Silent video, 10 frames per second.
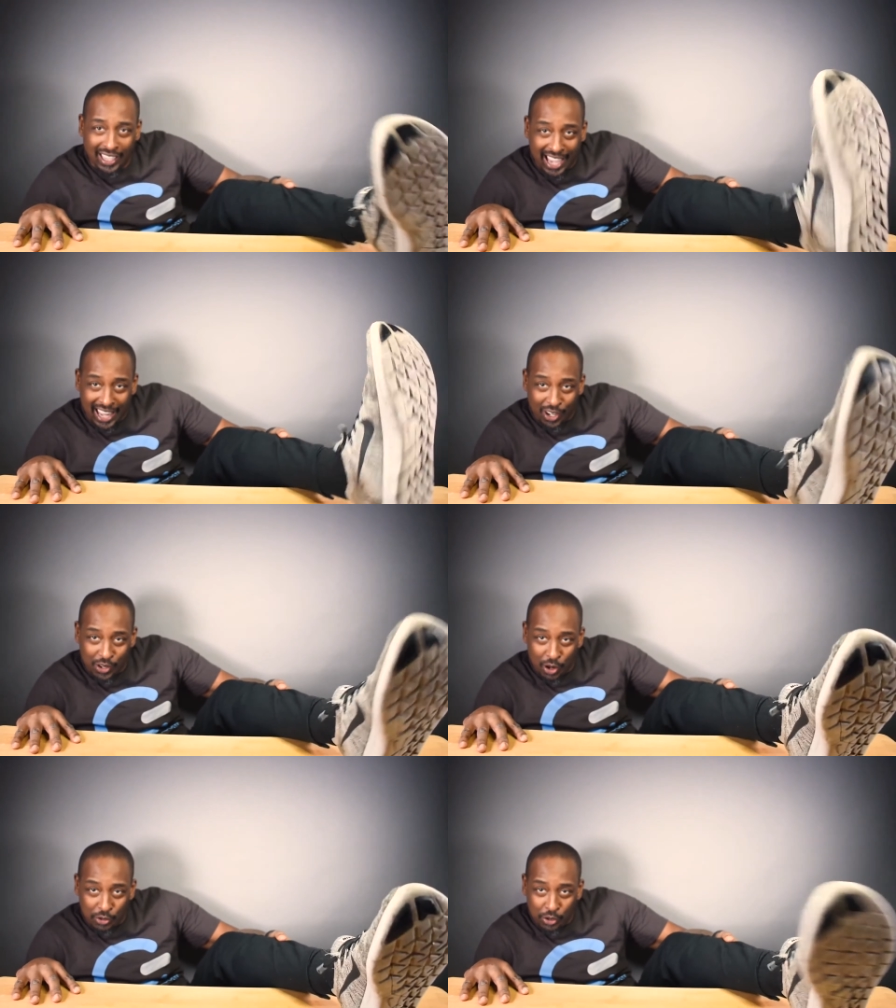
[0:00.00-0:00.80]

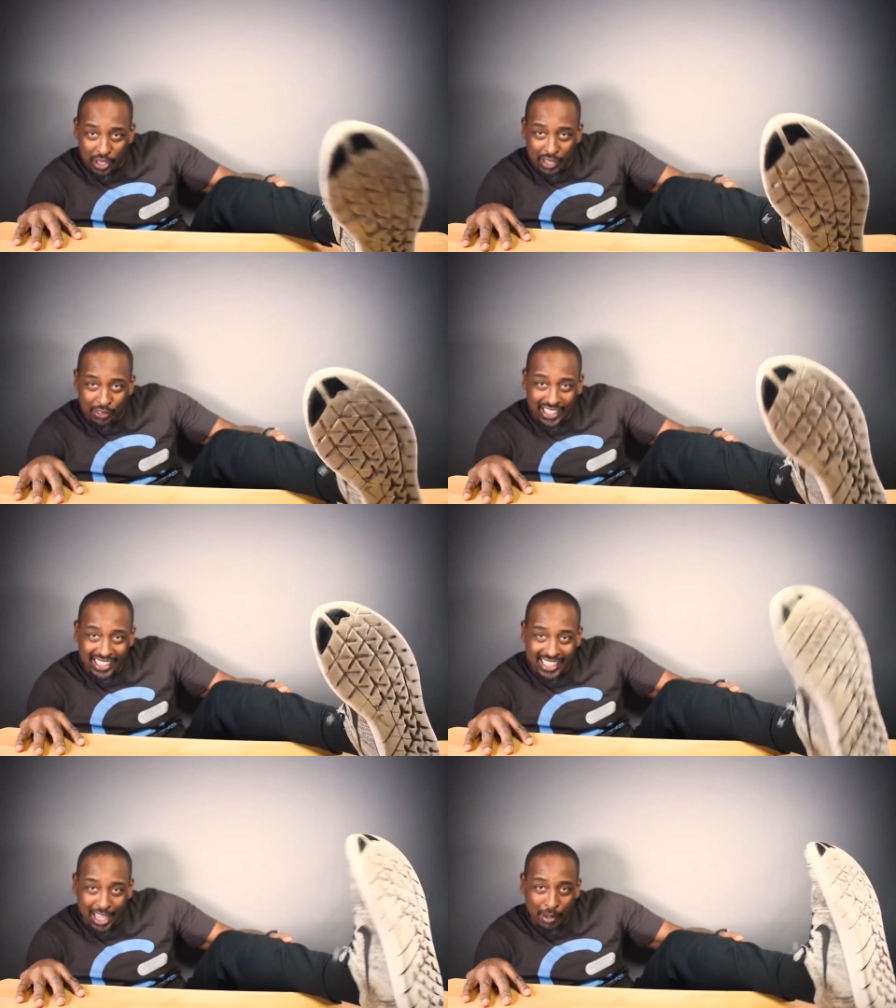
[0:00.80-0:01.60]
no, you even
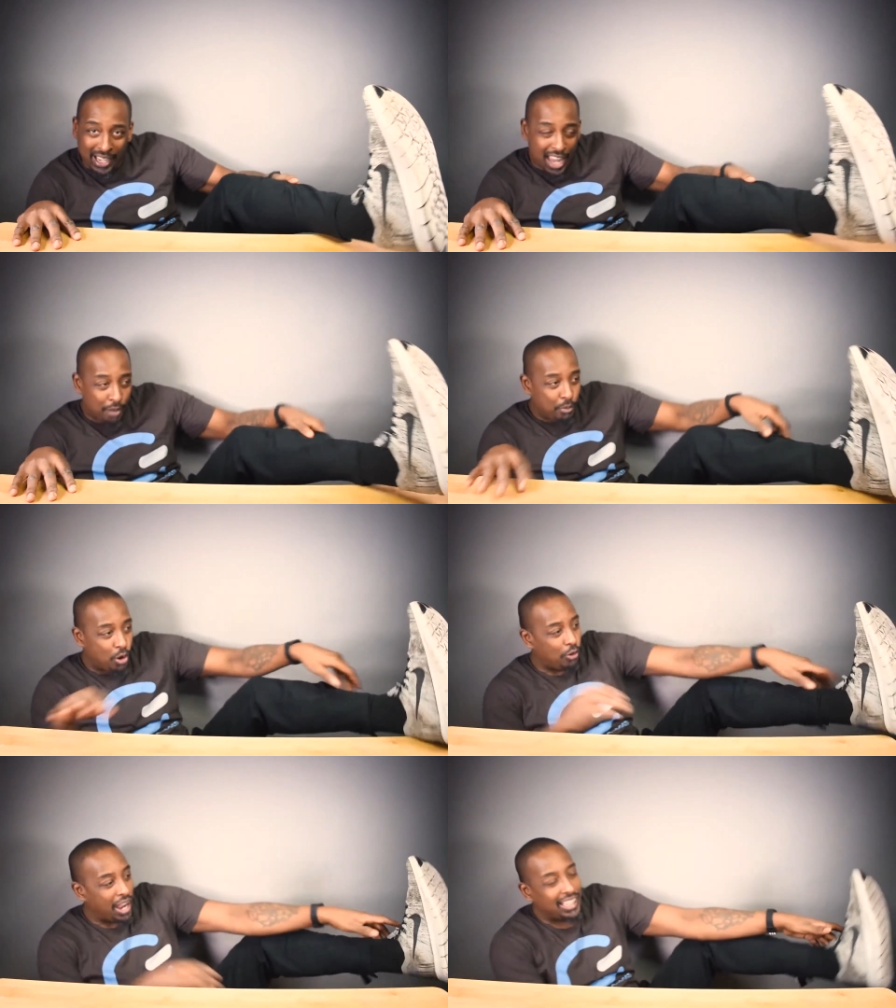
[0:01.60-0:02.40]
can see them. I got them
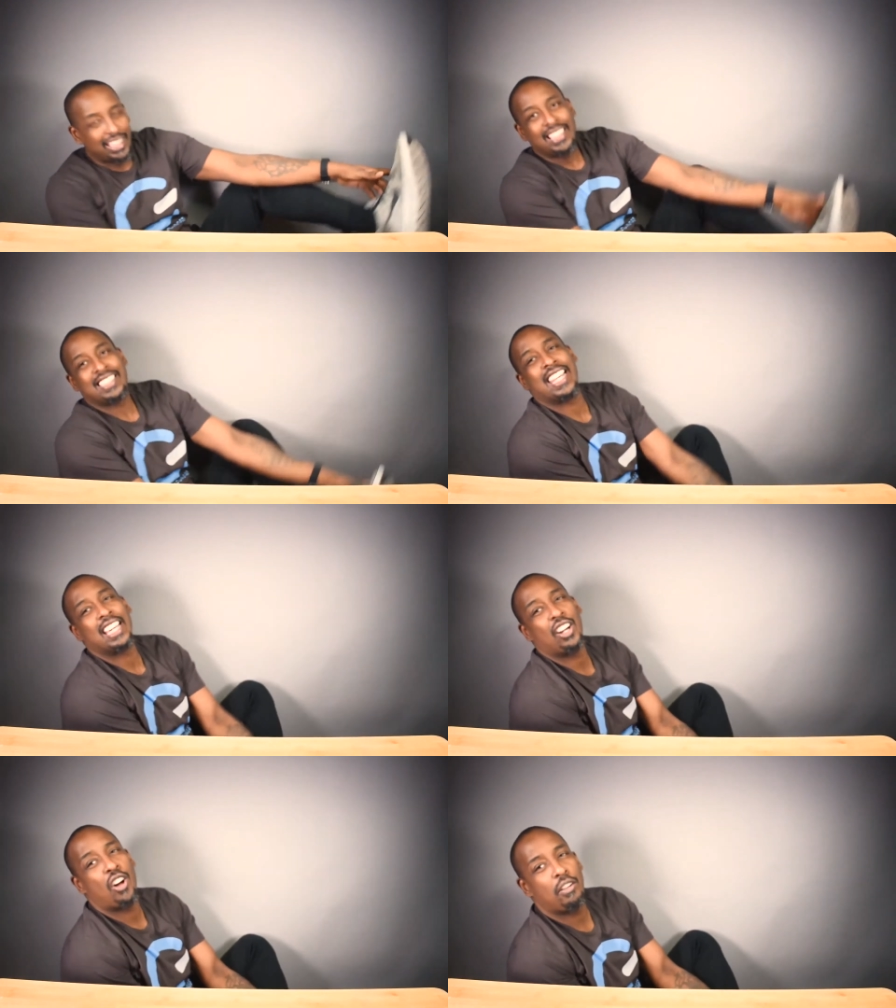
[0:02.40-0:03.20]
on right here. Let's
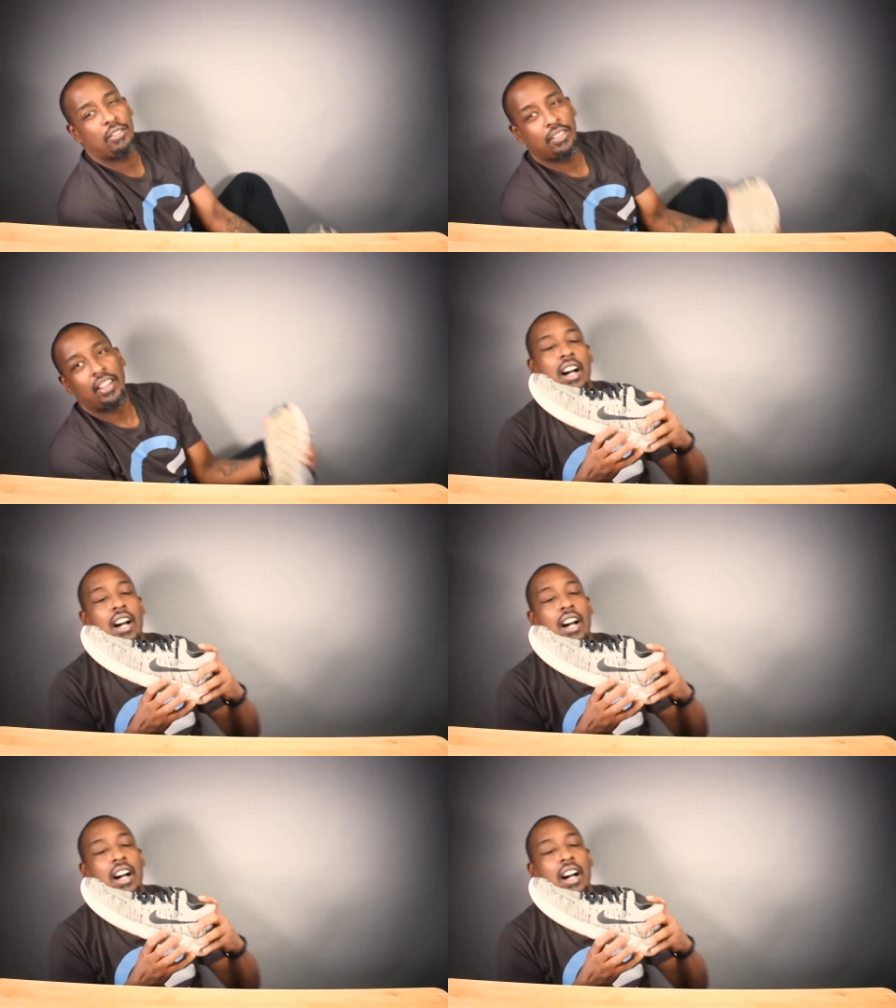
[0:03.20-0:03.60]
take it off.